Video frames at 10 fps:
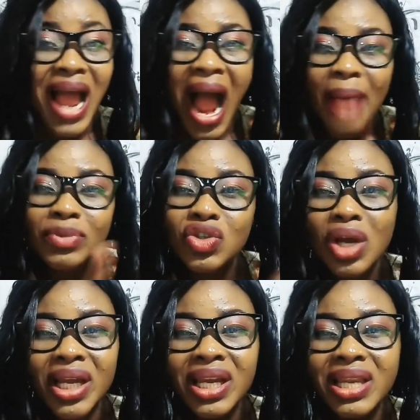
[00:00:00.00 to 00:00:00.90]
I'm
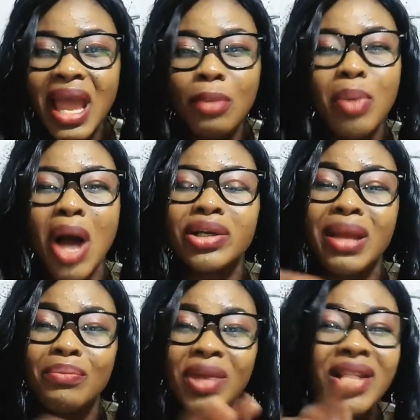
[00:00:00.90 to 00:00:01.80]
talking about
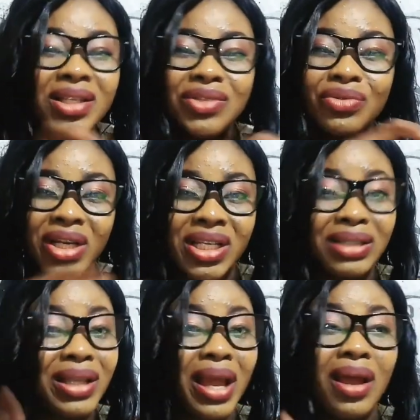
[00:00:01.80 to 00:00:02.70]
the minute reading.